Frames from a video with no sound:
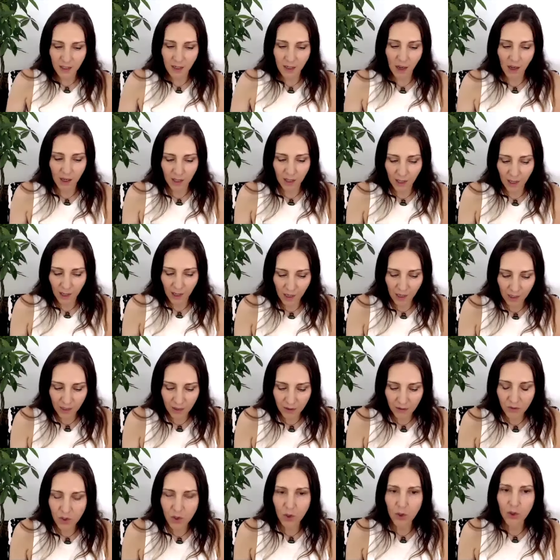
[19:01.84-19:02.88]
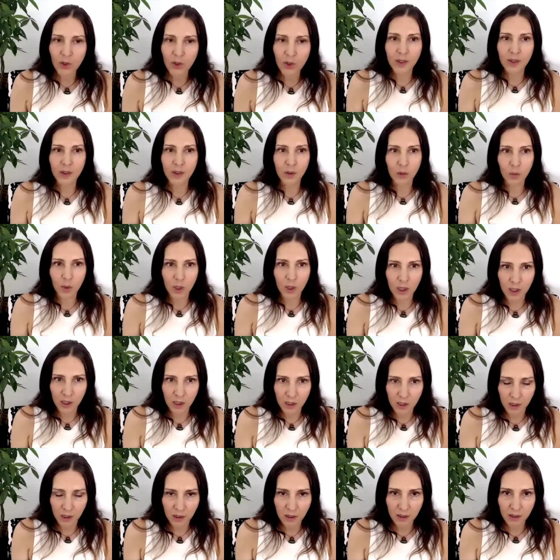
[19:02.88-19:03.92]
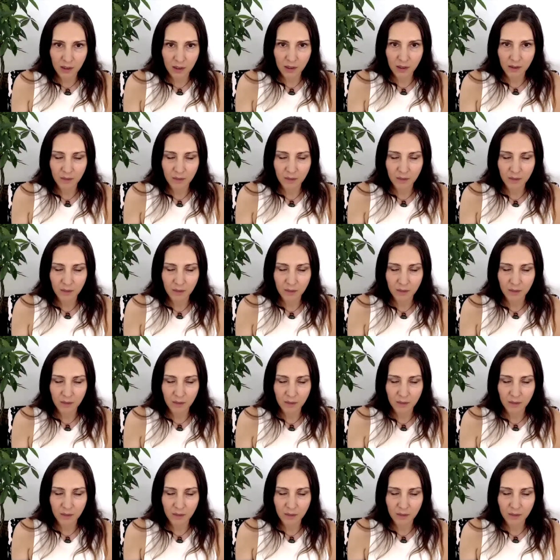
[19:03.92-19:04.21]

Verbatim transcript: our lives or in the world.